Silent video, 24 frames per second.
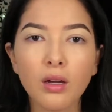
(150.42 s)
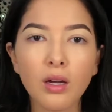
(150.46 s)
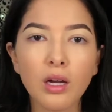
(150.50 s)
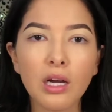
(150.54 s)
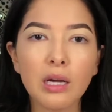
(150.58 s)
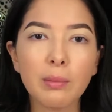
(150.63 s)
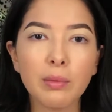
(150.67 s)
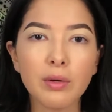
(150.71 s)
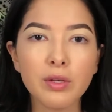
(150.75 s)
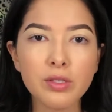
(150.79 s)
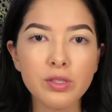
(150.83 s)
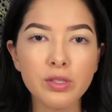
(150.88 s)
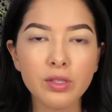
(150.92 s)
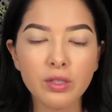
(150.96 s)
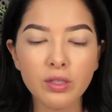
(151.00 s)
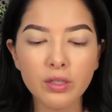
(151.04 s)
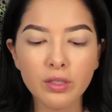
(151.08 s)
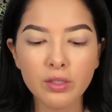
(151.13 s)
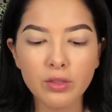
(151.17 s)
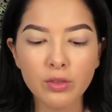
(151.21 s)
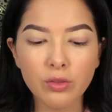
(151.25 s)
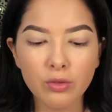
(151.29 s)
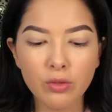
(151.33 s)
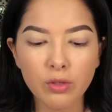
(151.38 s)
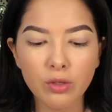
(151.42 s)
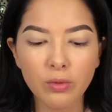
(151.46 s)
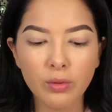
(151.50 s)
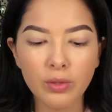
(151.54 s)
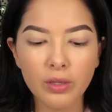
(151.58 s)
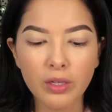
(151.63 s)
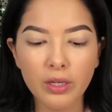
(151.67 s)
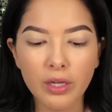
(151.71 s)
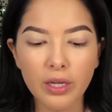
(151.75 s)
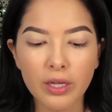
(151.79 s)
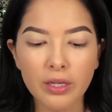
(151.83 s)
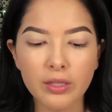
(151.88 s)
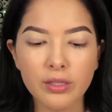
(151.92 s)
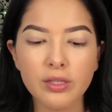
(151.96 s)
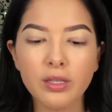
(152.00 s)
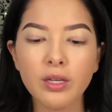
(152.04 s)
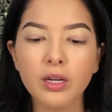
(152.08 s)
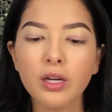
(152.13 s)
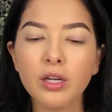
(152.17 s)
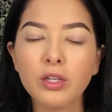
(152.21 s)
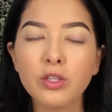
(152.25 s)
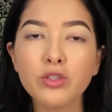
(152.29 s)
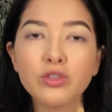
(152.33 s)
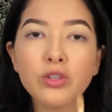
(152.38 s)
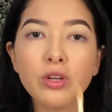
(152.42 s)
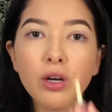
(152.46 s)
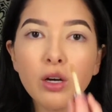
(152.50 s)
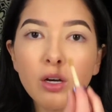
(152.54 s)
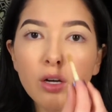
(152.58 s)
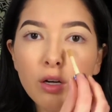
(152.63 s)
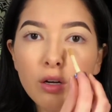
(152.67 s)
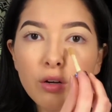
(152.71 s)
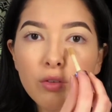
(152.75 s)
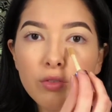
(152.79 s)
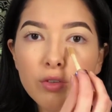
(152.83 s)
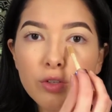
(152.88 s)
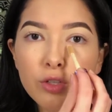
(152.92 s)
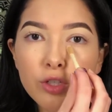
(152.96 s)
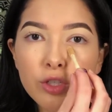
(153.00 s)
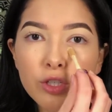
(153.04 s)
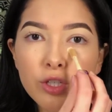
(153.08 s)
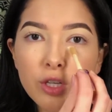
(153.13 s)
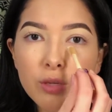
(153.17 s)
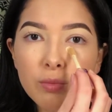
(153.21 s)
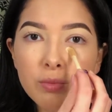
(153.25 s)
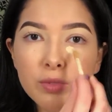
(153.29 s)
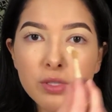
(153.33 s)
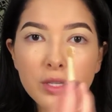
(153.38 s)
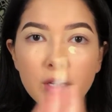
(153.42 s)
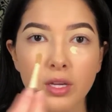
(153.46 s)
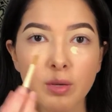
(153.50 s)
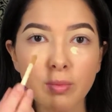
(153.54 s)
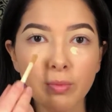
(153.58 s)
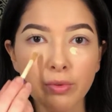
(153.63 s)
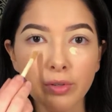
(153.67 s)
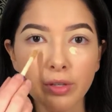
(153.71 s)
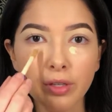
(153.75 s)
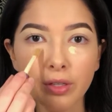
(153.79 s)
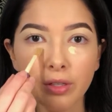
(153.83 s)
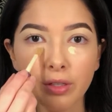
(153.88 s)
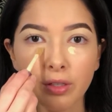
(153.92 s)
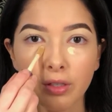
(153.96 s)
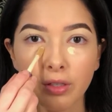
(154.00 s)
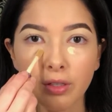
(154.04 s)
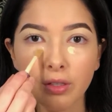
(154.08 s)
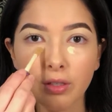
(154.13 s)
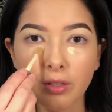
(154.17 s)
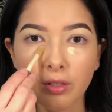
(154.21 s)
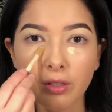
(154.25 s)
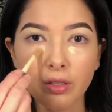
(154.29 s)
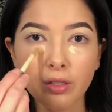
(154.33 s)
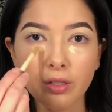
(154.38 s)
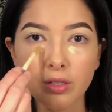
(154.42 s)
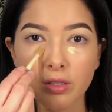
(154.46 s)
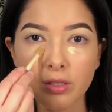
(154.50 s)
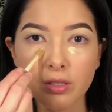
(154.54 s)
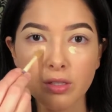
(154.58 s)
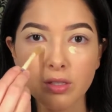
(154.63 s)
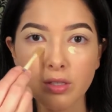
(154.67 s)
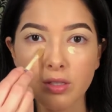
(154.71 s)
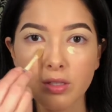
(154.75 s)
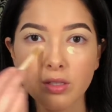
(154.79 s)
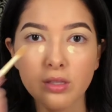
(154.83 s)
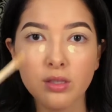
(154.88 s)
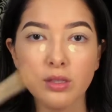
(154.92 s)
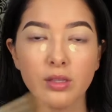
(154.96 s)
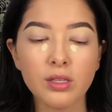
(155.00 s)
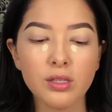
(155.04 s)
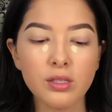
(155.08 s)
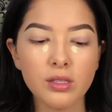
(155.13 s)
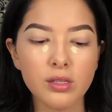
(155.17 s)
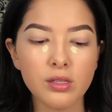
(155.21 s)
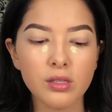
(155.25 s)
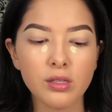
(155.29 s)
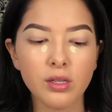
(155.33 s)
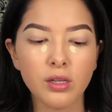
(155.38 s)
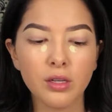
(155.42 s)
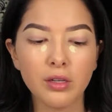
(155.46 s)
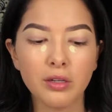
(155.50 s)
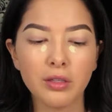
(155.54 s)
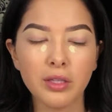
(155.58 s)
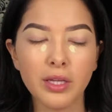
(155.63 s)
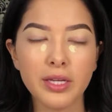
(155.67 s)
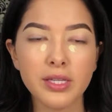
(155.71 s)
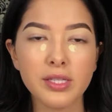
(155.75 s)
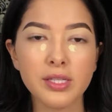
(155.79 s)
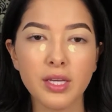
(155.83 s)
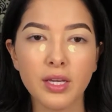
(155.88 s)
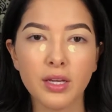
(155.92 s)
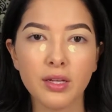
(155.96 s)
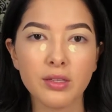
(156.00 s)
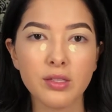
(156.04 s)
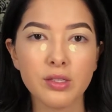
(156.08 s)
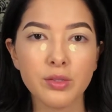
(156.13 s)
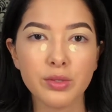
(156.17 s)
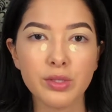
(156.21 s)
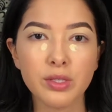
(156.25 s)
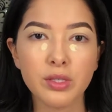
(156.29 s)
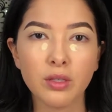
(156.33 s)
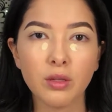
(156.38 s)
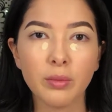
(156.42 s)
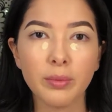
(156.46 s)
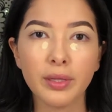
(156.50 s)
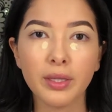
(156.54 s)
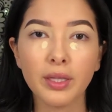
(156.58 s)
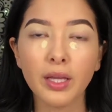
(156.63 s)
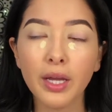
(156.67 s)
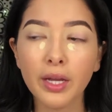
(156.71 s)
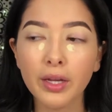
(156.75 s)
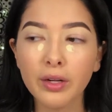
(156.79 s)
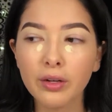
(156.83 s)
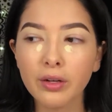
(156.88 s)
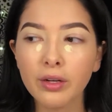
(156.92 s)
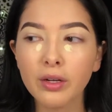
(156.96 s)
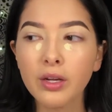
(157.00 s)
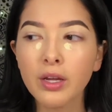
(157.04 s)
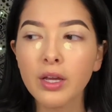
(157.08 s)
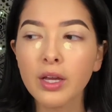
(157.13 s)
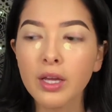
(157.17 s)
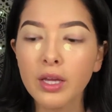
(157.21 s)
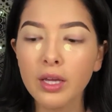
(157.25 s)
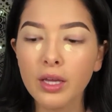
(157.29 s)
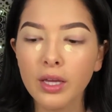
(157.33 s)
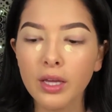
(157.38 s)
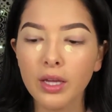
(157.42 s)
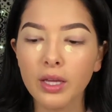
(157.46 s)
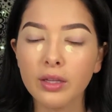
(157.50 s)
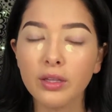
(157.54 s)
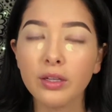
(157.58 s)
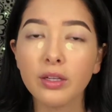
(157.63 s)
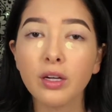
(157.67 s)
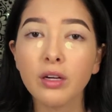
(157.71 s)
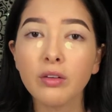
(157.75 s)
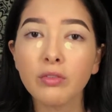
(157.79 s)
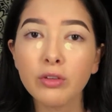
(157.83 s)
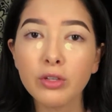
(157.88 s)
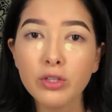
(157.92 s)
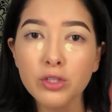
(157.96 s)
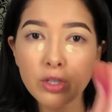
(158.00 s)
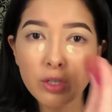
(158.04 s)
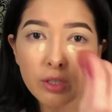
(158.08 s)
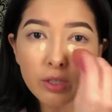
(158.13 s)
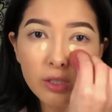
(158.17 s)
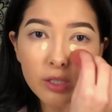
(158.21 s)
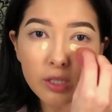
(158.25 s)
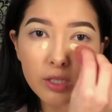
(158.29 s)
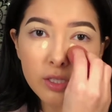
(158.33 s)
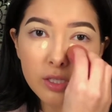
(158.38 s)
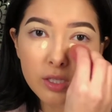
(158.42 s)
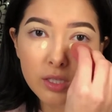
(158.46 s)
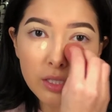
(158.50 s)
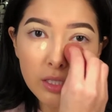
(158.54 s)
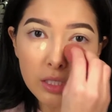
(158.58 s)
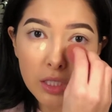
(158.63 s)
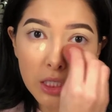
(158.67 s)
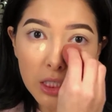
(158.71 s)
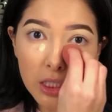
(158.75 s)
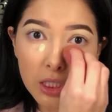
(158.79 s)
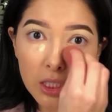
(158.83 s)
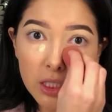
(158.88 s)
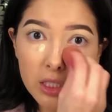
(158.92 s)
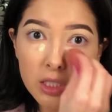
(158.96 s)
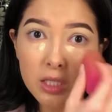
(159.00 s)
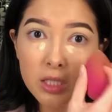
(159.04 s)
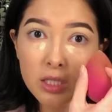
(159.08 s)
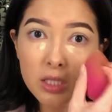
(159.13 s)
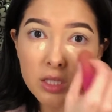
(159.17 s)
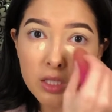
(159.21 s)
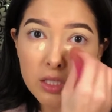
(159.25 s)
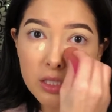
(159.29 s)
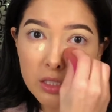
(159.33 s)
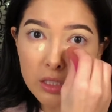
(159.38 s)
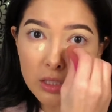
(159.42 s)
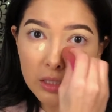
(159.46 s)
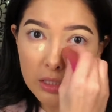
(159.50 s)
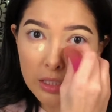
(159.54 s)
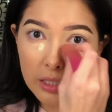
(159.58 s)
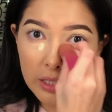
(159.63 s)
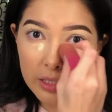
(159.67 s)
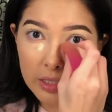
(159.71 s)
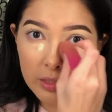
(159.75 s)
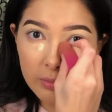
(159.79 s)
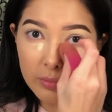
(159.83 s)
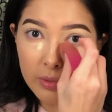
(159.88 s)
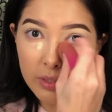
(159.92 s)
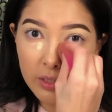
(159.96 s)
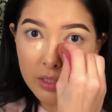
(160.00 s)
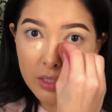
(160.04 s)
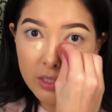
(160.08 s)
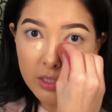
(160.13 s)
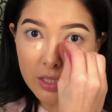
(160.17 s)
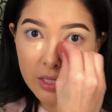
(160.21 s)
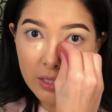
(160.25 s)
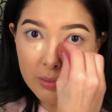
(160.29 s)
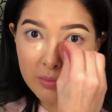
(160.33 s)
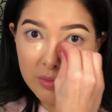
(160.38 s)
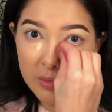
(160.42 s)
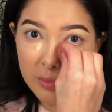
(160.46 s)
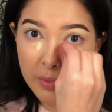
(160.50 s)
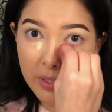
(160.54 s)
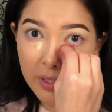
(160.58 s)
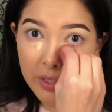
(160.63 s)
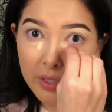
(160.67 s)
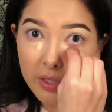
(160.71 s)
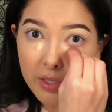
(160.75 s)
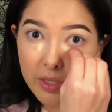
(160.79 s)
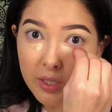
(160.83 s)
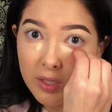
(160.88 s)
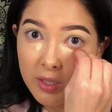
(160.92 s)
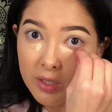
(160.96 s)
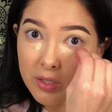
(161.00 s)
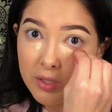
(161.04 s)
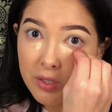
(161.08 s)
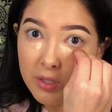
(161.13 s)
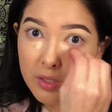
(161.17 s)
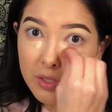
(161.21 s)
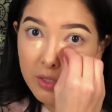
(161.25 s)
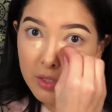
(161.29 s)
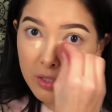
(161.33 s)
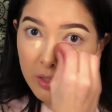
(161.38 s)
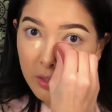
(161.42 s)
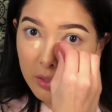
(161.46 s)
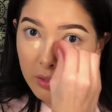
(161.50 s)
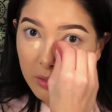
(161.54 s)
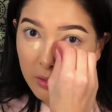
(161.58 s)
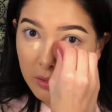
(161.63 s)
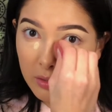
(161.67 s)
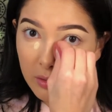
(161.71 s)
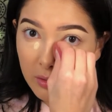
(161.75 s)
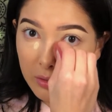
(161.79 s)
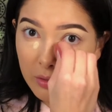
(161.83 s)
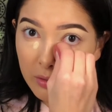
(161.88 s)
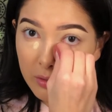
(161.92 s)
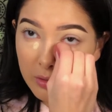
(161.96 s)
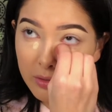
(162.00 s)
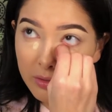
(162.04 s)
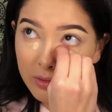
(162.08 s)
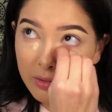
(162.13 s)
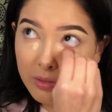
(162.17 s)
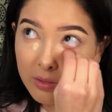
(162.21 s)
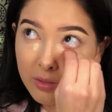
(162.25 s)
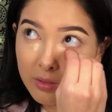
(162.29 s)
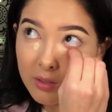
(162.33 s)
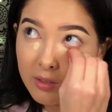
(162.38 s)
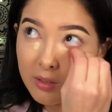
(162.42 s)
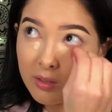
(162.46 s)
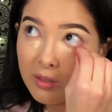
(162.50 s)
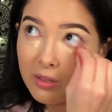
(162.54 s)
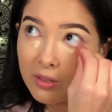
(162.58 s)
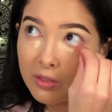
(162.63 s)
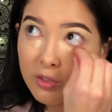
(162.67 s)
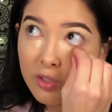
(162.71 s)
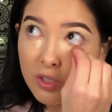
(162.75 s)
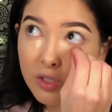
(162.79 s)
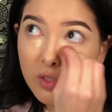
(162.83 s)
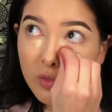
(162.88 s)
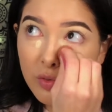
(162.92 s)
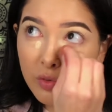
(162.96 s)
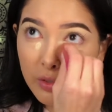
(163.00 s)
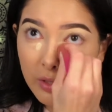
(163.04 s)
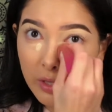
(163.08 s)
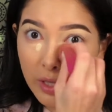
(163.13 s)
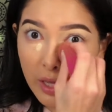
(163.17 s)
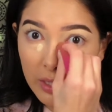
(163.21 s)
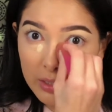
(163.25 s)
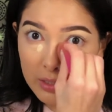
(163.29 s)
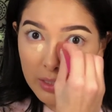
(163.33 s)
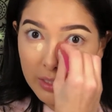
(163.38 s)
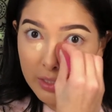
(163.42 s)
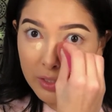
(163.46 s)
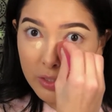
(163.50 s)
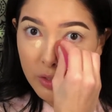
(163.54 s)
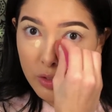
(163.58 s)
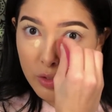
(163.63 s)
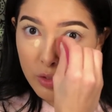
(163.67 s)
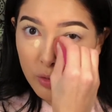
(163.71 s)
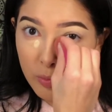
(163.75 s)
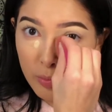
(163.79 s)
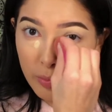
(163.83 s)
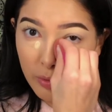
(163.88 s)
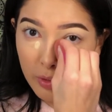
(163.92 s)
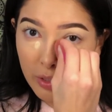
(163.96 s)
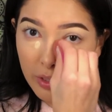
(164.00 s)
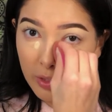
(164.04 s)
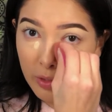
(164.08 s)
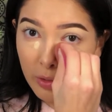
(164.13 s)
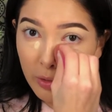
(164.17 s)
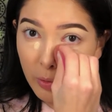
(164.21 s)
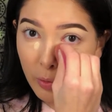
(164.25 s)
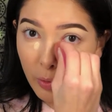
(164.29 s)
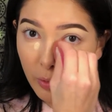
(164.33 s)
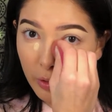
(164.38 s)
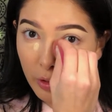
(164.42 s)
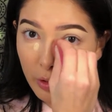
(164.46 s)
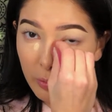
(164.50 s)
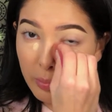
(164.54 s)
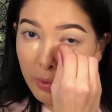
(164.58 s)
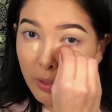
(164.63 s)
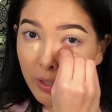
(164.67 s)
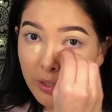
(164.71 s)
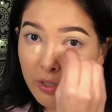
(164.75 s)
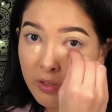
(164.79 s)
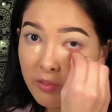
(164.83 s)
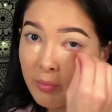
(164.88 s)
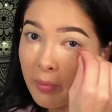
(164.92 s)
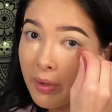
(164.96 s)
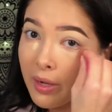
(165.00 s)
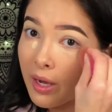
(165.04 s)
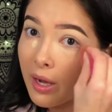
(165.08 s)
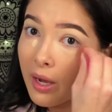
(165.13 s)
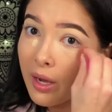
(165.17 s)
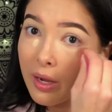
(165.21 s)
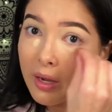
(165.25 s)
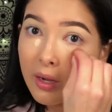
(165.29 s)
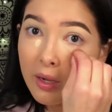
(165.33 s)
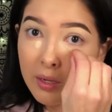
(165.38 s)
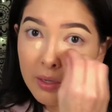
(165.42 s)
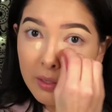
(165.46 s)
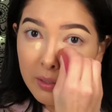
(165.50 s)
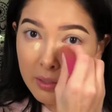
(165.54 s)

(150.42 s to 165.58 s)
I'm also gonna throw in a touch of Shape Tape right here because this is the color Light Sand, so it's a little bit lighter. And the coverage on this is like a billion times better. So just for that like super inner corner part of my eye.